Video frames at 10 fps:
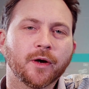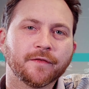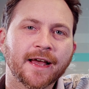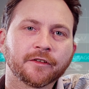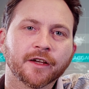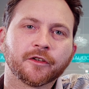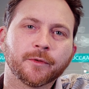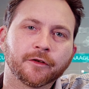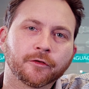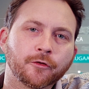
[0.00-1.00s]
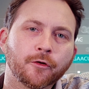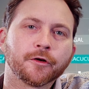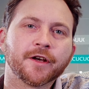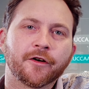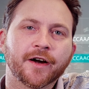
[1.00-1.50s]
we have access to an
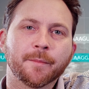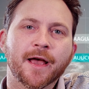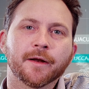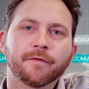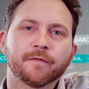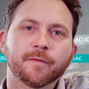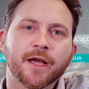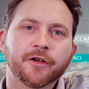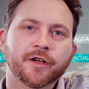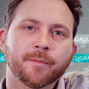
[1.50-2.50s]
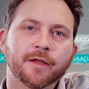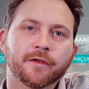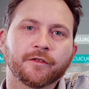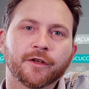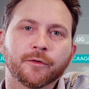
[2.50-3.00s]
extraordinary amount of information about
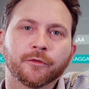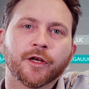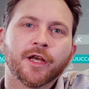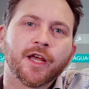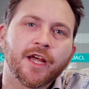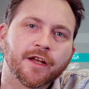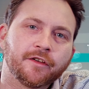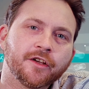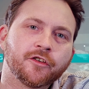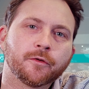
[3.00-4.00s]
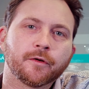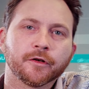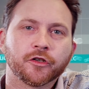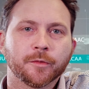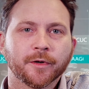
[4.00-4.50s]
the cells in a tissue or a
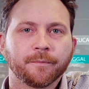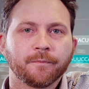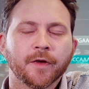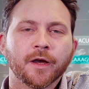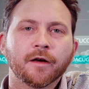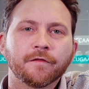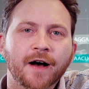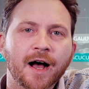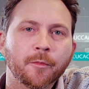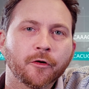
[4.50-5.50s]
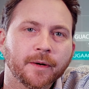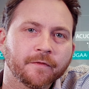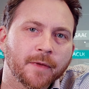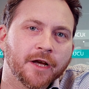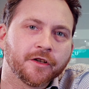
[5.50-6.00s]
tumour. Far more
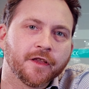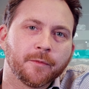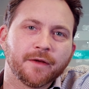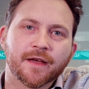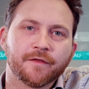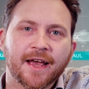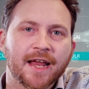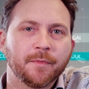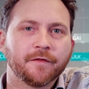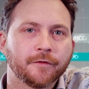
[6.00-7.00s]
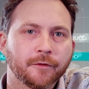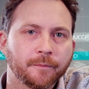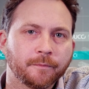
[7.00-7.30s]
information than we've ever had before.